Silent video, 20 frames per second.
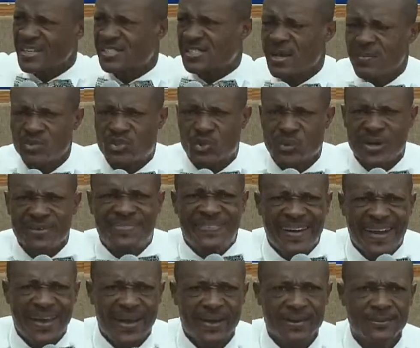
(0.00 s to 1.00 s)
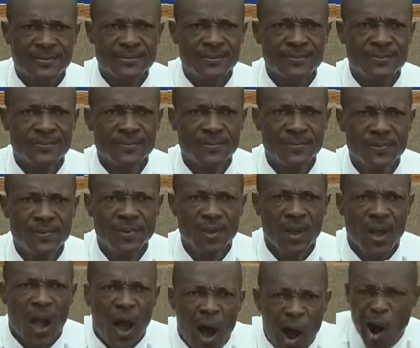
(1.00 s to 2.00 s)
them through the fire.
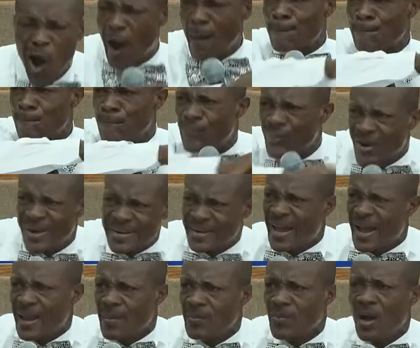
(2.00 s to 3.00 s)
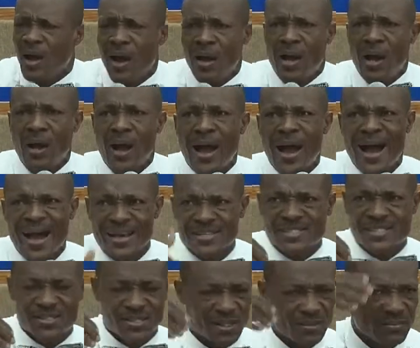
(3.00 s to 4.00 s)
Or bring them
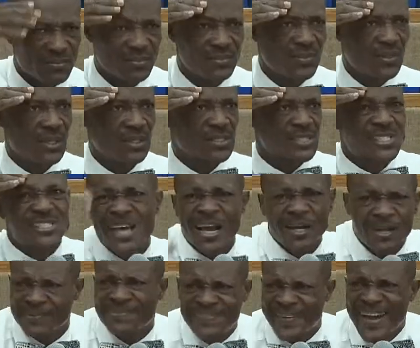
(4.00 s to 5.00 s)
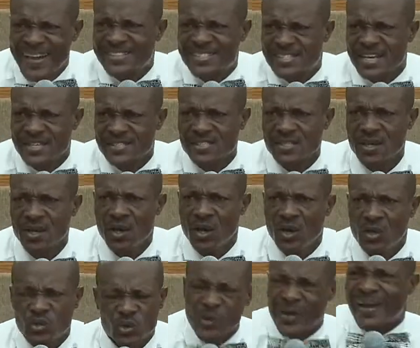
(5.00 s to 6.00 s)
as sacrifices
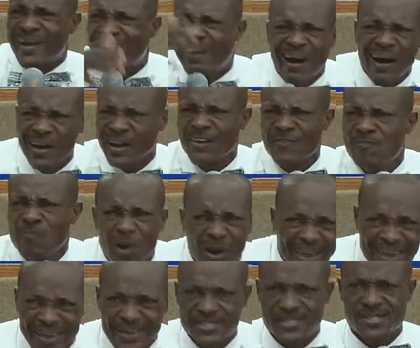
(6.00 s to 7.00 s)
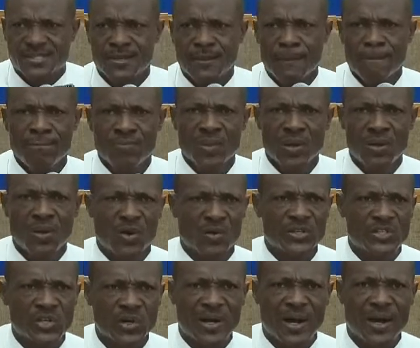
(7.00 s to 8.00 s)
to the God of Molech. Glory
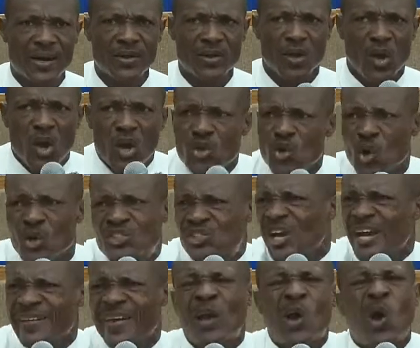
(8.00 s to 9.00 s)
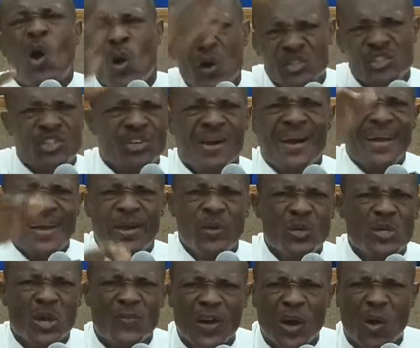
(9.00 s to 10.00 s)
to God. You check the country you're in,
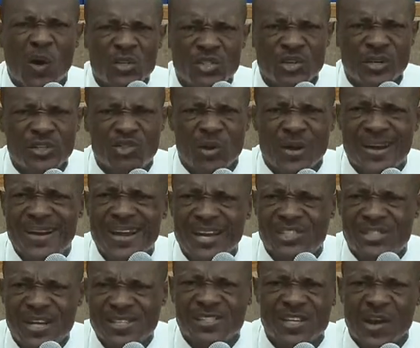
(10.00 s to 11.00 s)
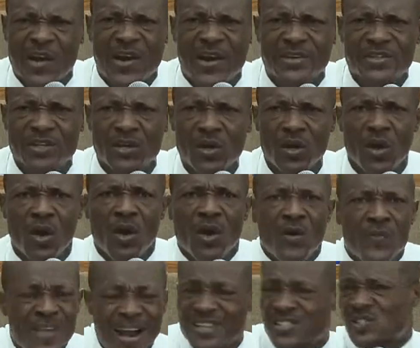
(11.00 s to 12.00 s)
whichever country in the nations of the earth.
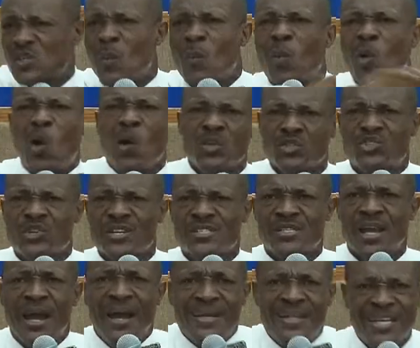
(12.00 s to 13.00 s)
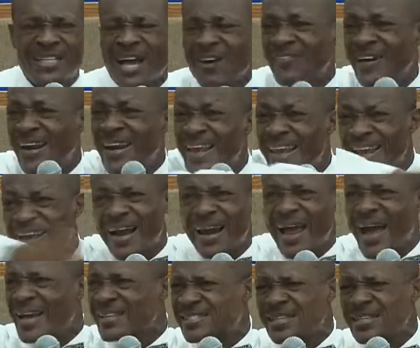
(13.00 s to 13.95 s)
There are some countries that have legalized